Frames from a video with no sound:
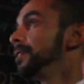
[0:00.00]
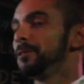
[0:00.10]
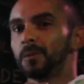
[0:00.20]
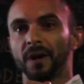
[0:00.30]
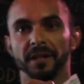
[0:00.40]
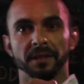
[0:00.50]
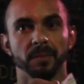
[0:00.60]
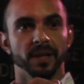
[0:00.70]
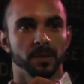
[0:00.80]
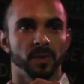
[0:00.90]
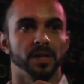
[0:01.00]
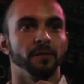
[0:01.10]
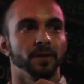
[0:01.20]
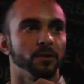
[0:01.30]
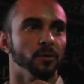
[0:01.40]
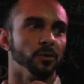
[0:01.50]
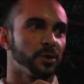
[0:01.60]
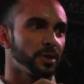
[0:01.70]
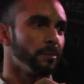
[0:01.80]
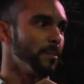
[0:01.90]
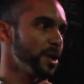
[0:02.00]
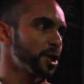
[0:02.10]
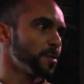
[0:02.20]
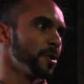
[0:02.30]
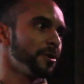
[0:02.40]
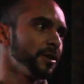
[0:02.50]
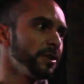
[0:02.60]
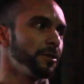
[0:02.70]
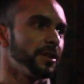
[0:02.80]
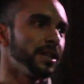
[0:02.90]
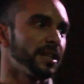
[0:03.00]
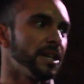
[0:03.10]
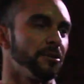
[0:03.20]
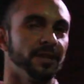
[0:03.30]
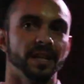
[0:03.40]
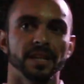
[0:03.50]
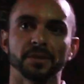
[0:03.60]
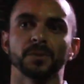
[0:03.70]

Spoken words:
You want it to be specific. Google's much smarter than you think nowadays,